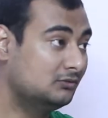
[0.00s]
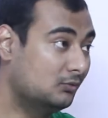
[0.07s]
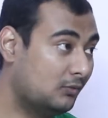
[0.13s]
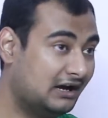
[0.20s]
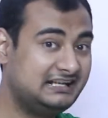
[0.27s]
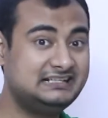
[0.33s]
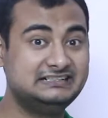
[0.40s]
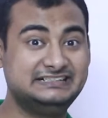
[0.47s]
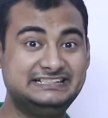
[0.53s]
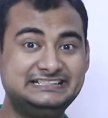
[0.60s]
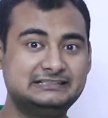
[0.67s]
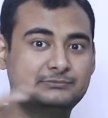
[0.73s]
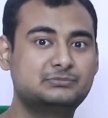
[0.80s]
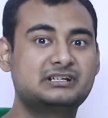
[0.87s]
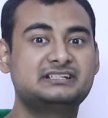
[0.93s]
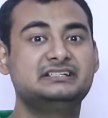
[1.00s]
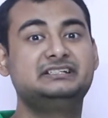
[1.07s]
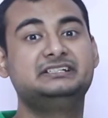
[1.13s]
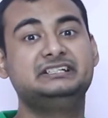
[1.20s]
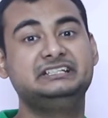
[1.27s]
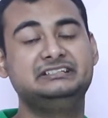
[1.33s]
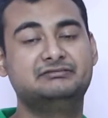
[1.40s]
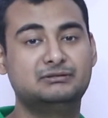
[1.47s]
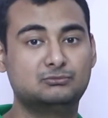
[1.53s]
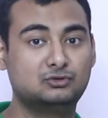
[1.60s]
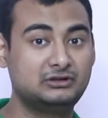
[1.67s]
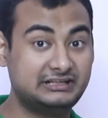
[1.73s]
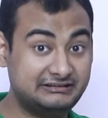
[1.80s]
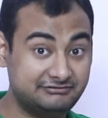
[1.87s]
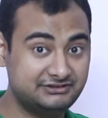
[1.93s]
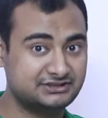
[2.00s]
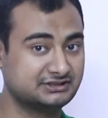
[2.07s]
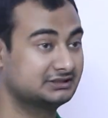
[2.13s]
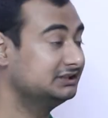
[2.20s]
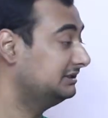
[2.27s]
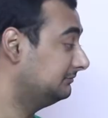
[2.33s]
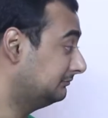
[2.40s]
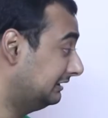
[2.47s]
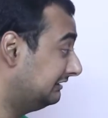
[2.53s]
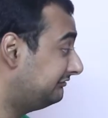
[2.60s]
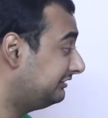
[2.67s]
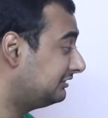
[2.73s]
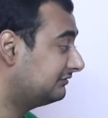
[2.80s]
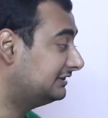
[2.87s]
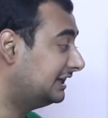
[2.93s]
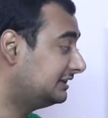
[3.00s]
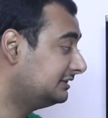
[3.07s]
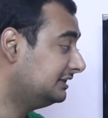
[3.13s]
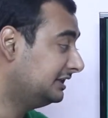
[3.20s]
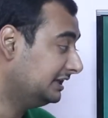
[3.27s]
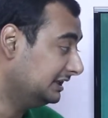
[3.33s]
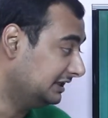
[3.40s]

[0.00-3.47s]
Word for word: while decompressing it even more efficiently benefit of that